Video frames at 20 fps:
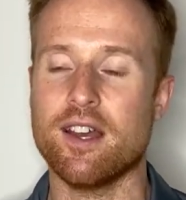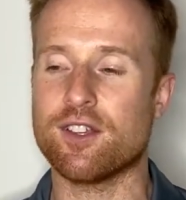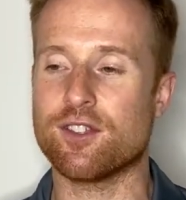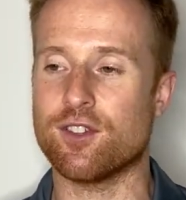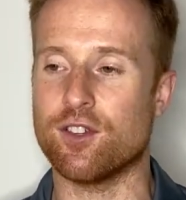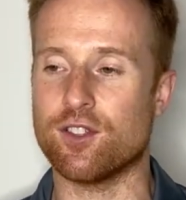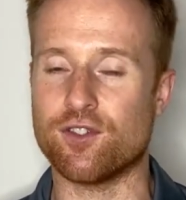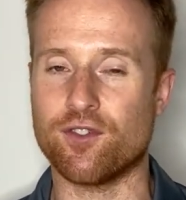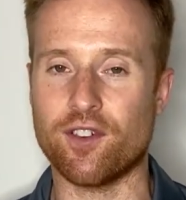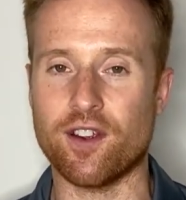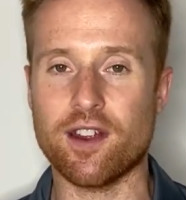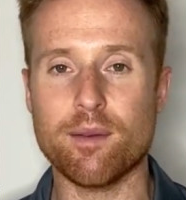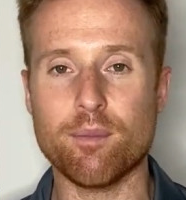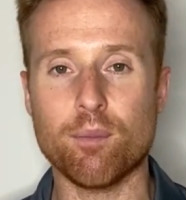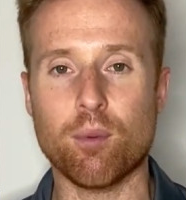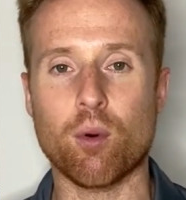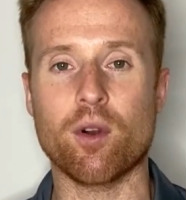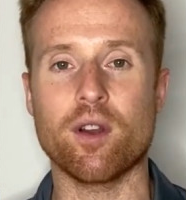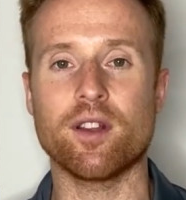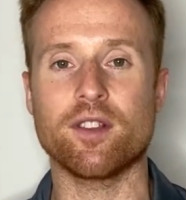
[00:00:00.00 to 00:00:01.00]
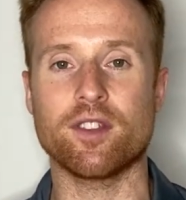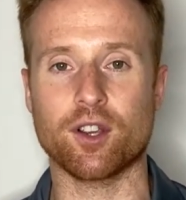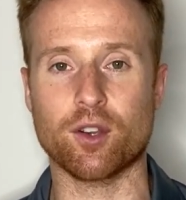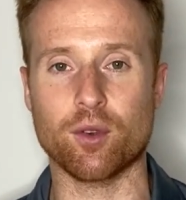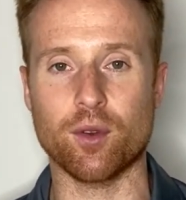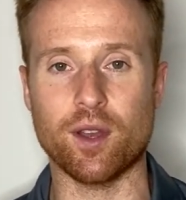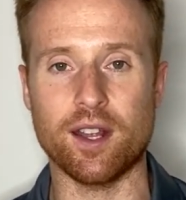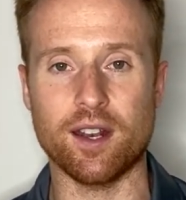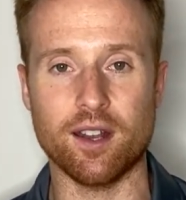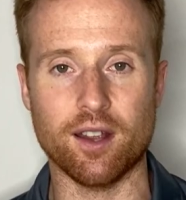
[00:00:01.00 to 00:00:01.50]
So it's very important to
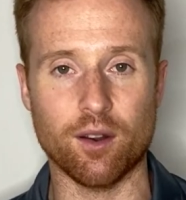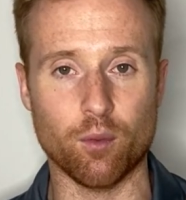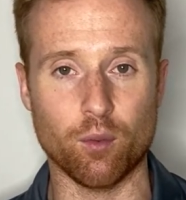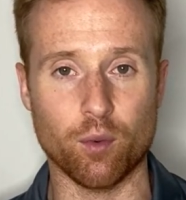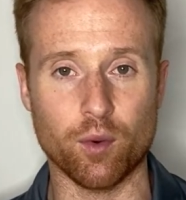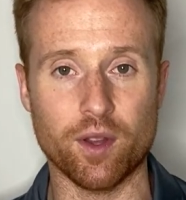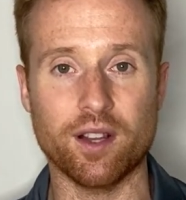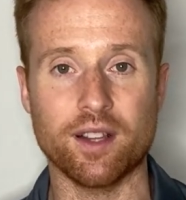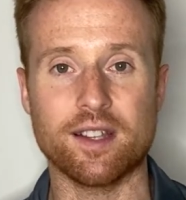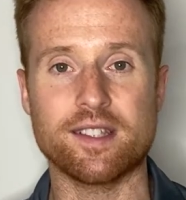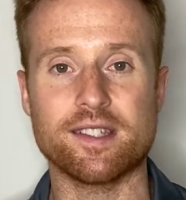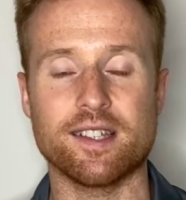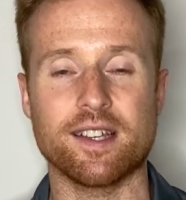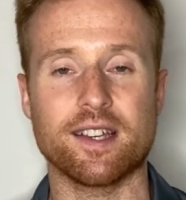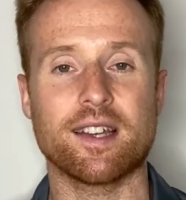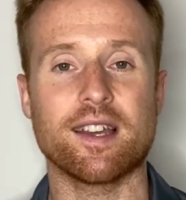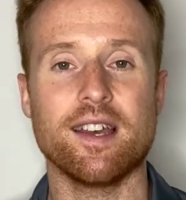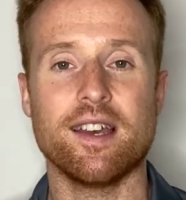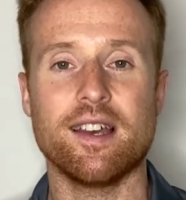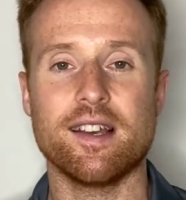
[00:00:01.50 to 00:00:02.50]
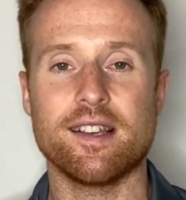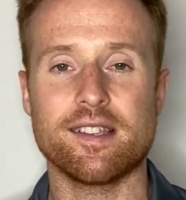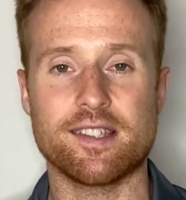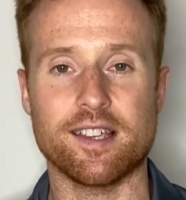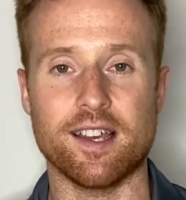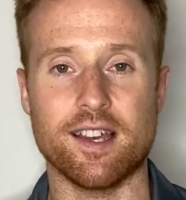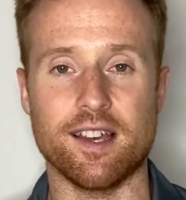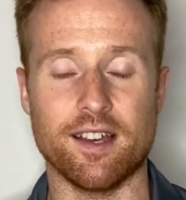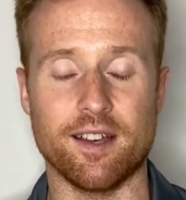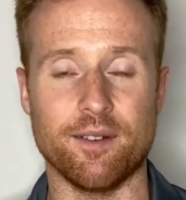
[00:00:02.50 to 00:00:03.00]
create a realistic
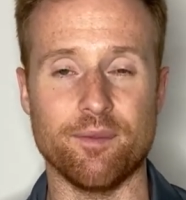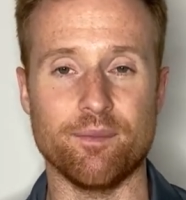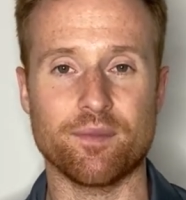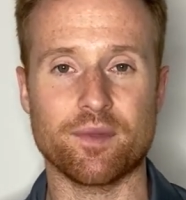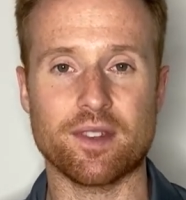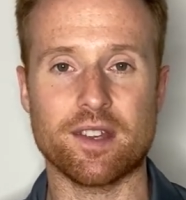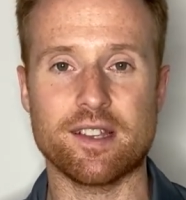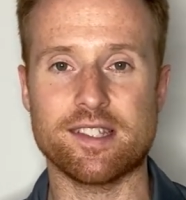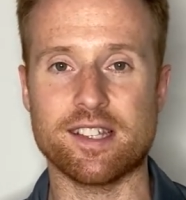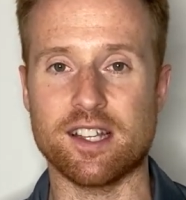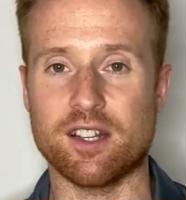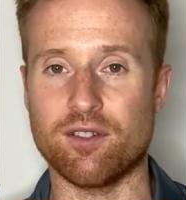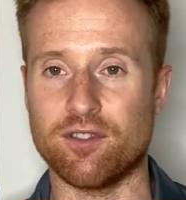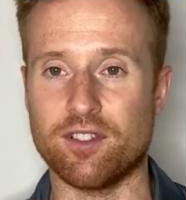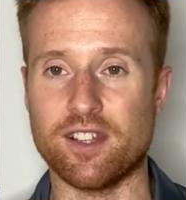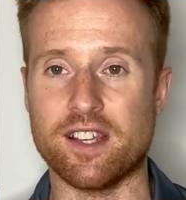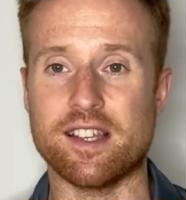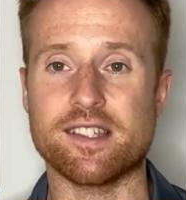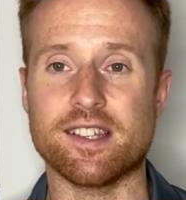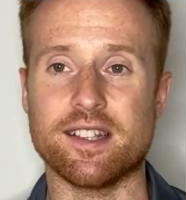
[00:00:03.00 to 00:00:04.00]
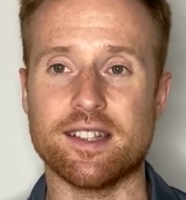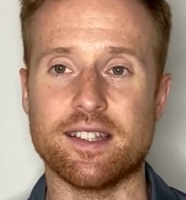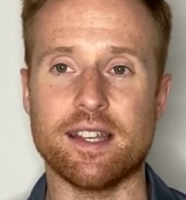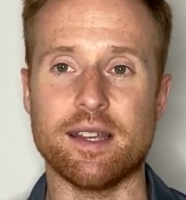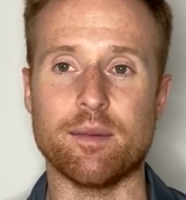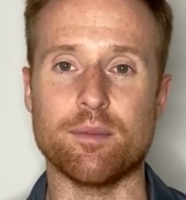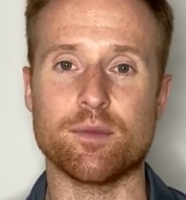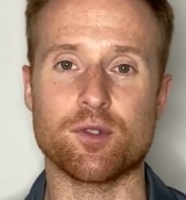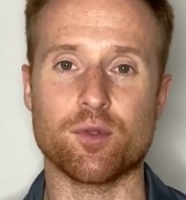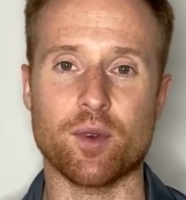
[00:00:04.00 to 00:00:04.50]
set of leagues and
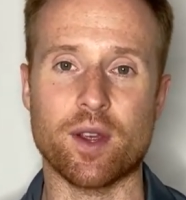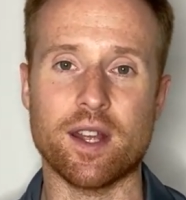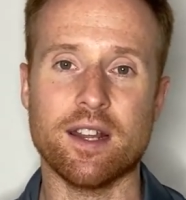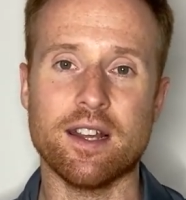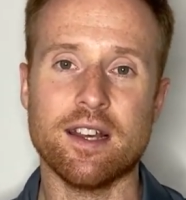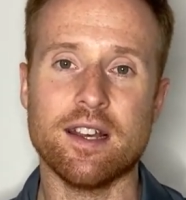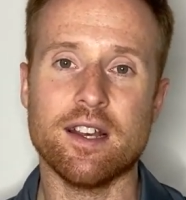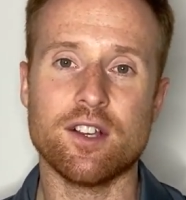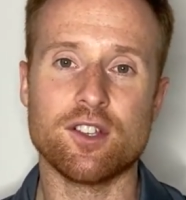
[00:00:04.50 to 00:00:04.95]
teams, right?